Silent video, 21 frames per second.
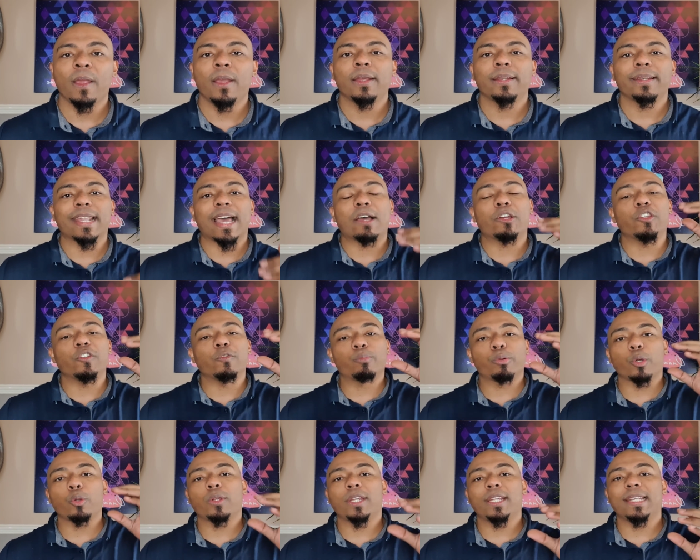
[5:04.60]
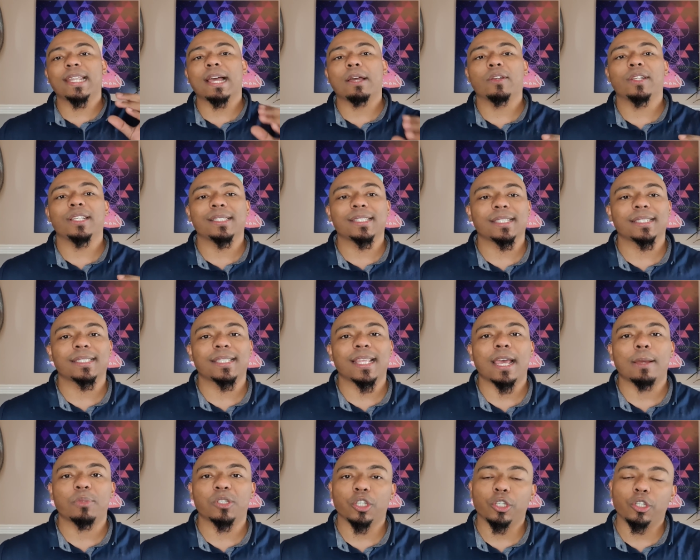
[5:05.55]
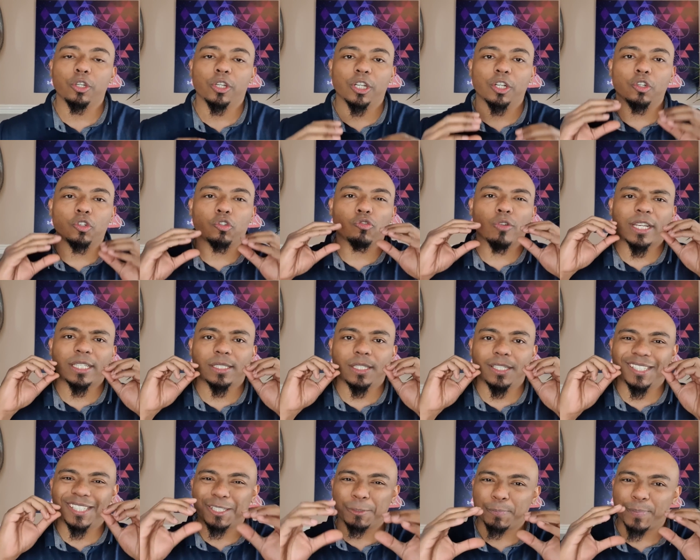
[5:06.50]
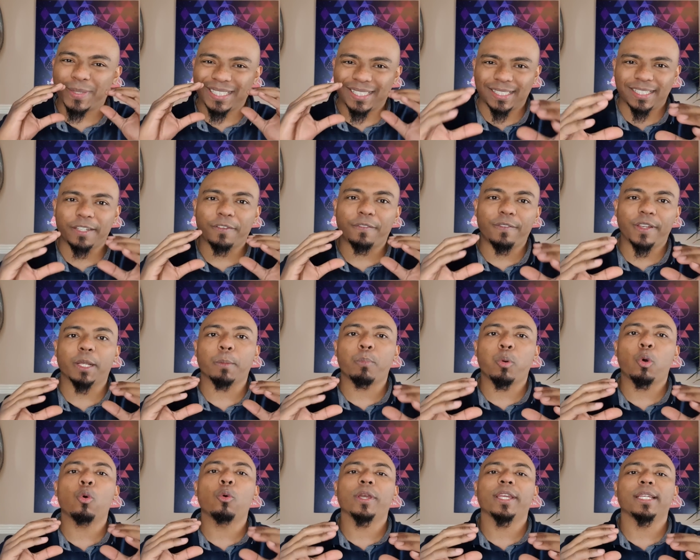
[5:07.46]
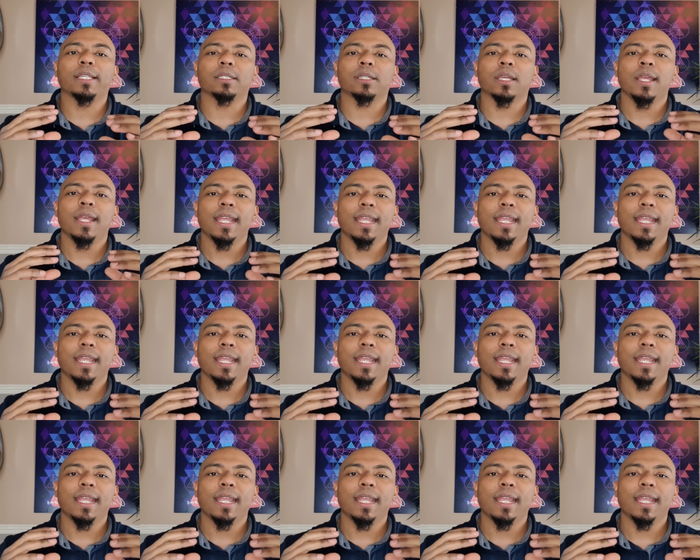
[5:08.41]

Now you've broke it down into steps and you can address the specific point